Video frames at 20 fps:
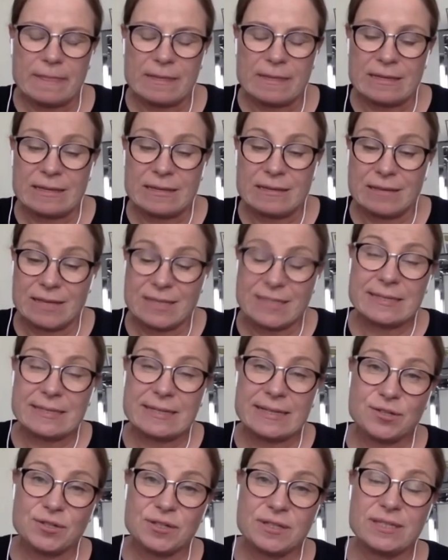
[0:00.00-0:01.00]

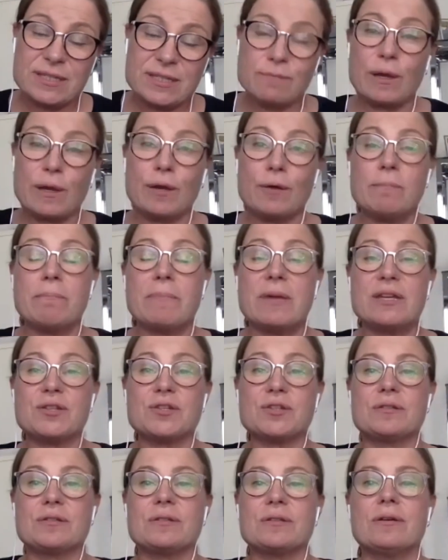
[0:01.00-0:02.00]
SDGs were
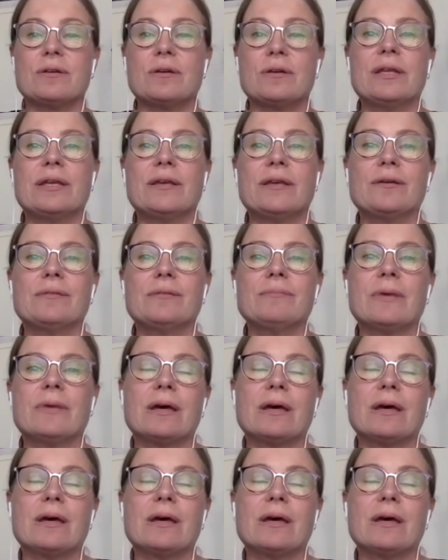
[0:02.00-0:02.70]
mentioned earlier,